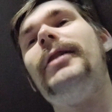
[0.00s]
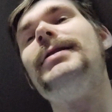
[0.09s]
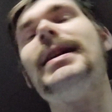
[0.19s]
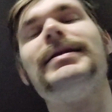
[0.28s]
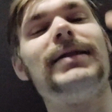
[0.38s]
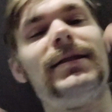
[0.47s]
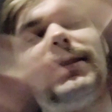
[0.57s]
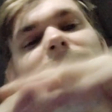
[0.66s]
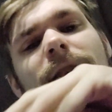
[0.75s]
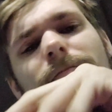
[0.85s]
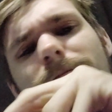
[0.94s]

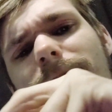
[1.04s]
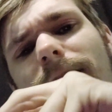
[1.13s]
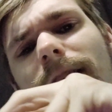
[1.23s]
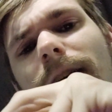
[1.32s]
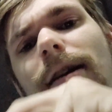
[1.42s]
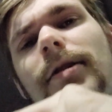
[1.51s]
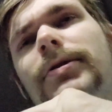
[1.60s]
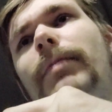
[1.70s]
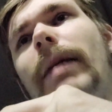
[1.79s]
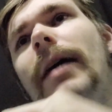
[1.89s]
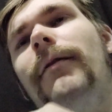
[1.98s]
contestants, right? There's
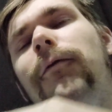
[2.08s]
about